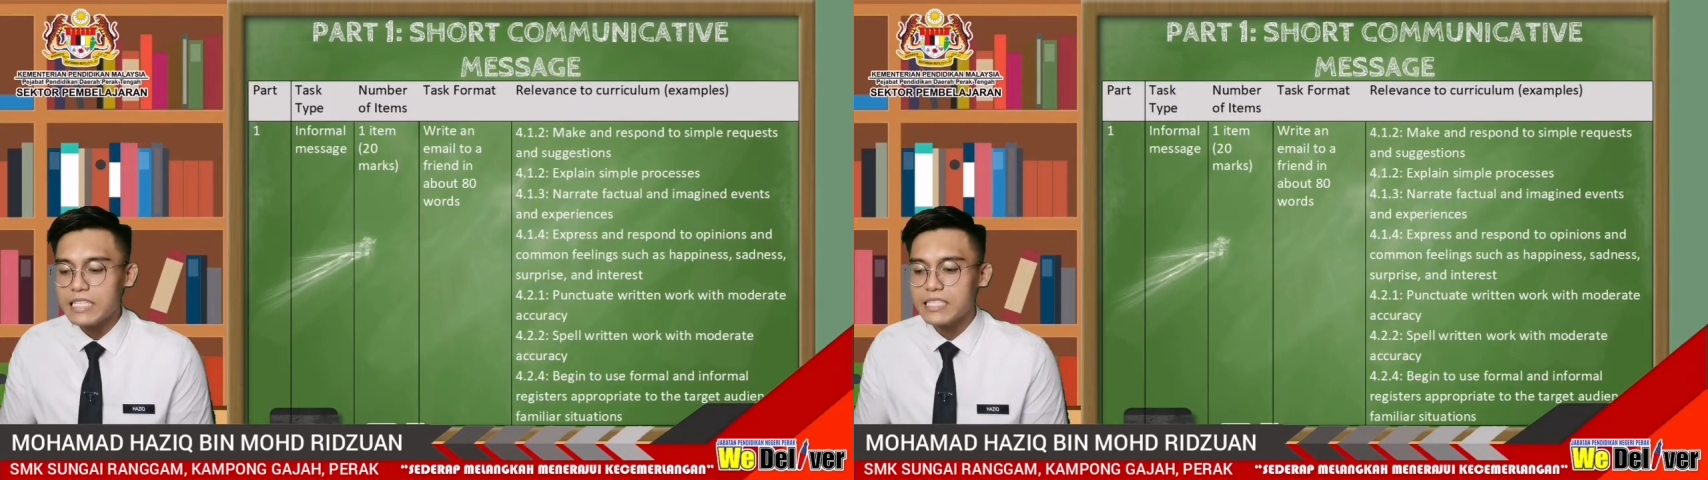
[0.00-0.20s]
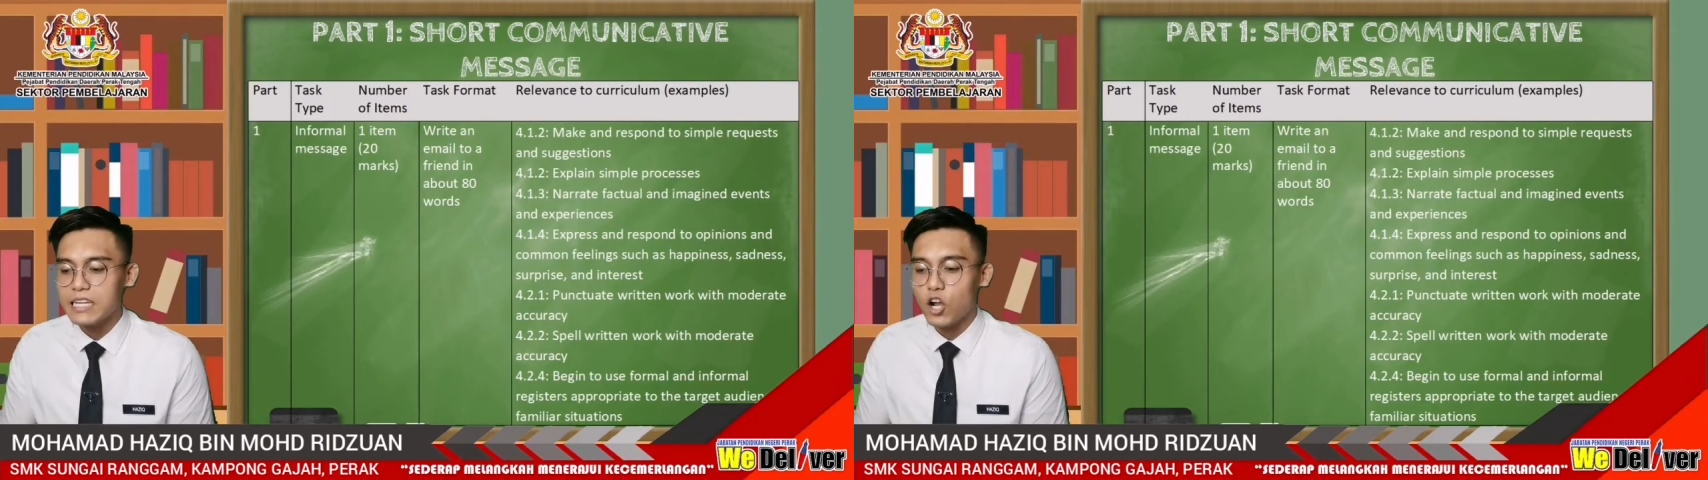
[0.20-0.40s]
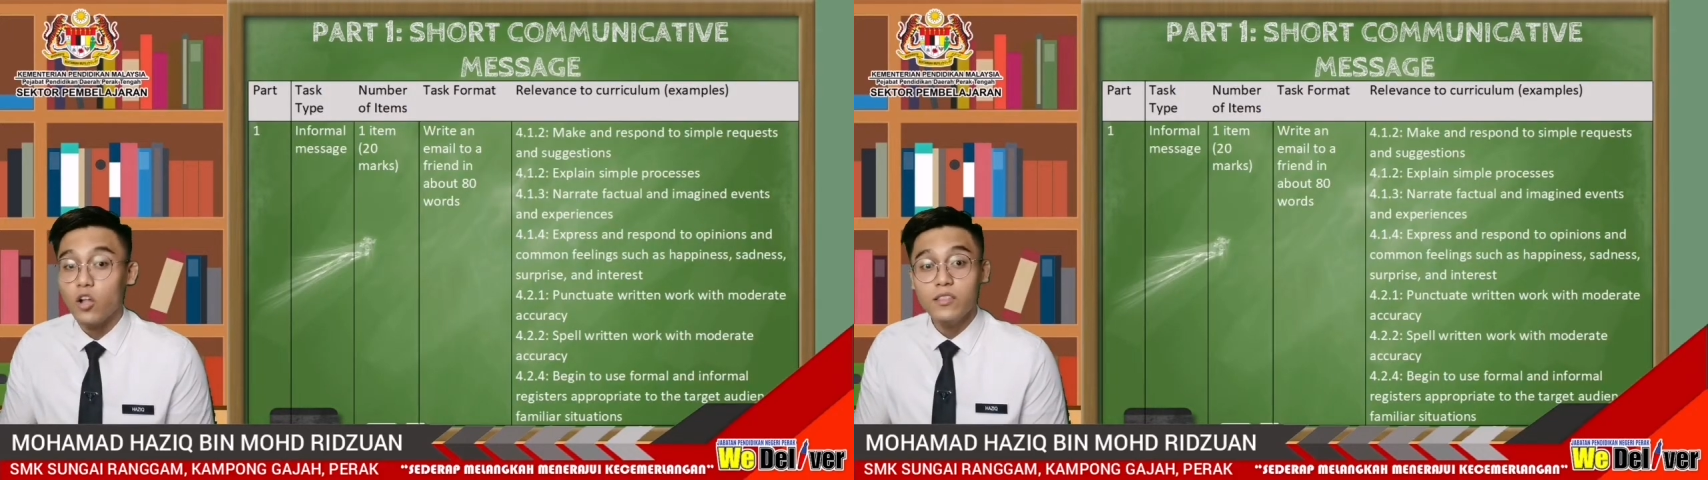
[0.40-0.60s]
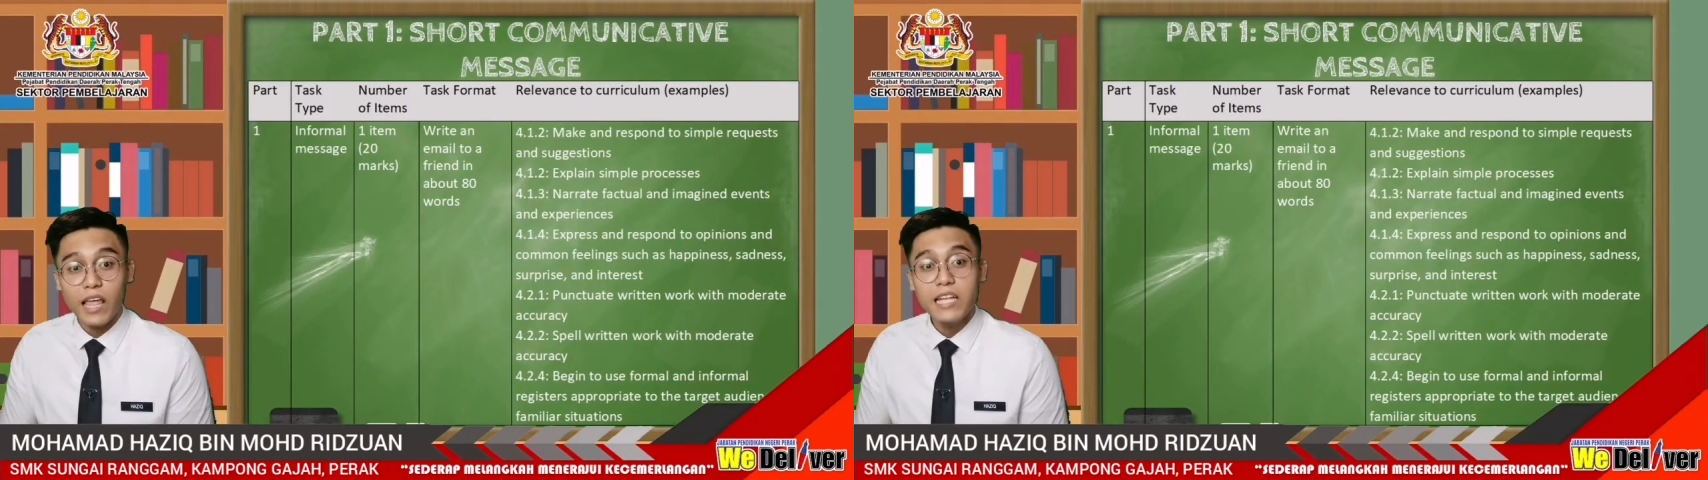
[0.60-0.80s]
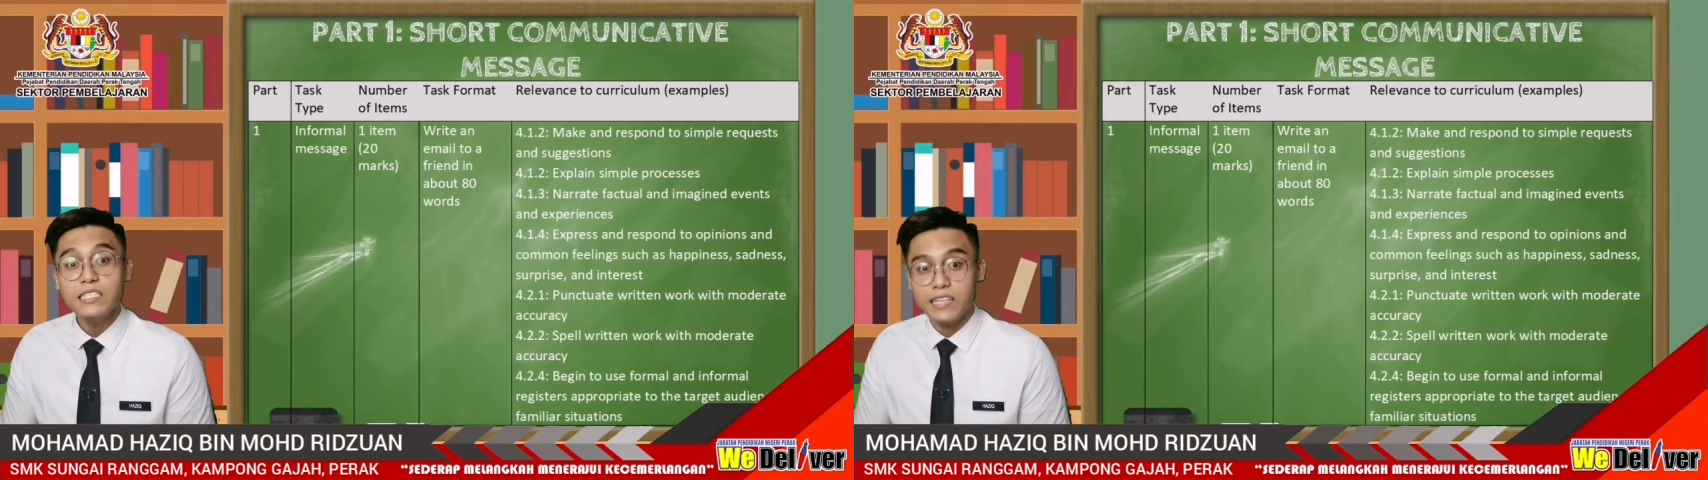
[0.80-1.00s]
is the
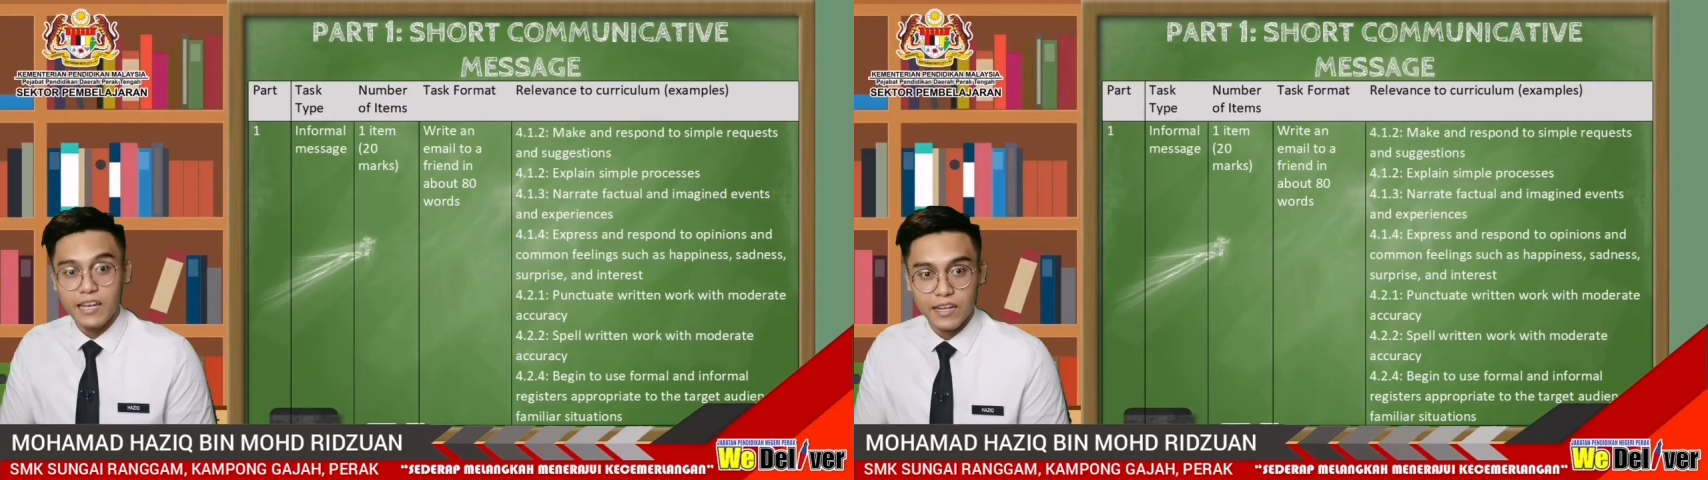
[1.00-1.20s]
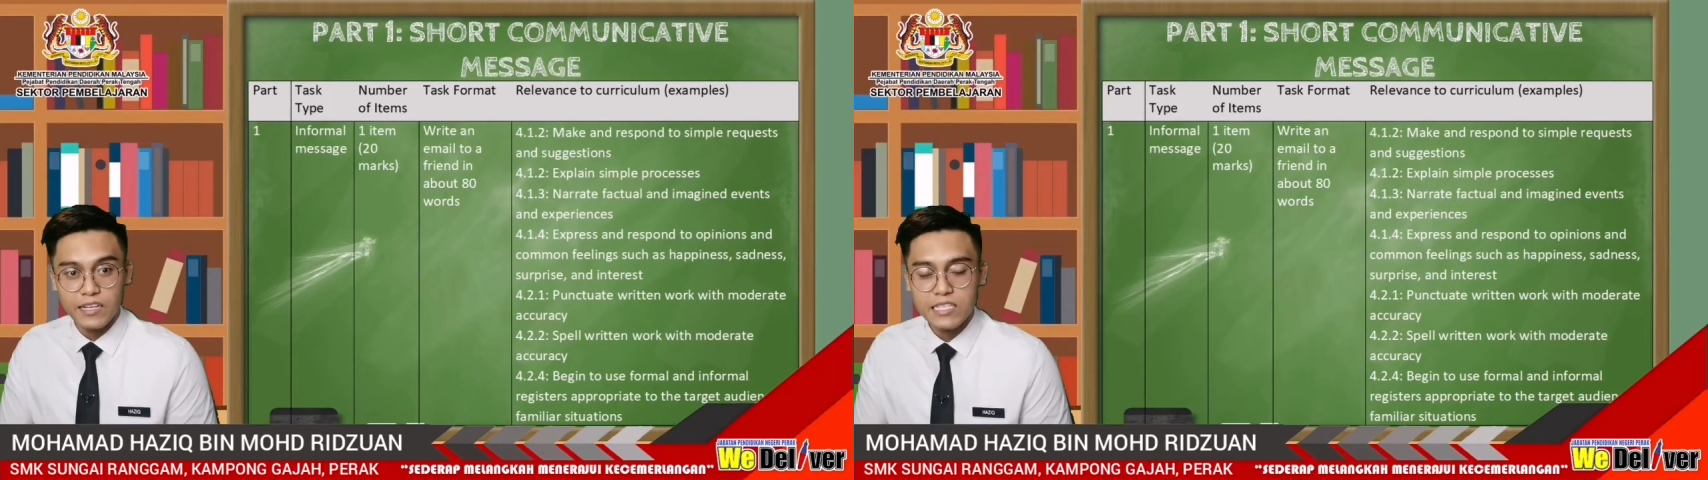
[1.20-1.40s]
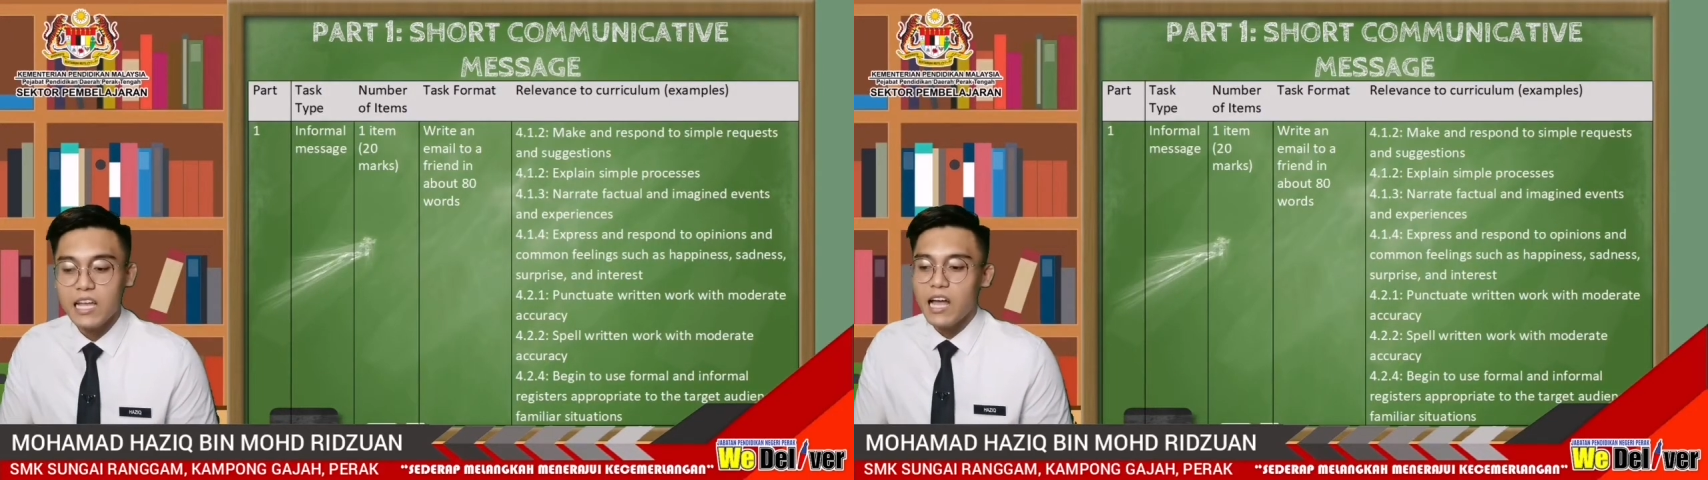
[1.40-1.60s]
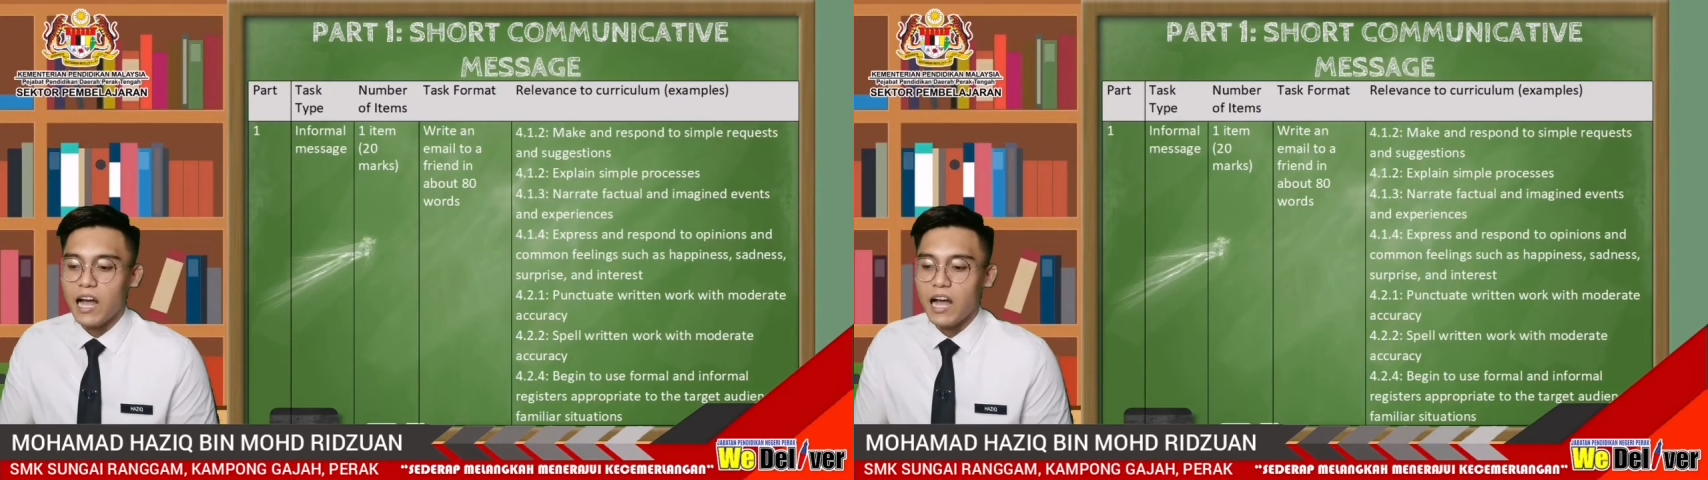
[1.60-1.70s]
content standards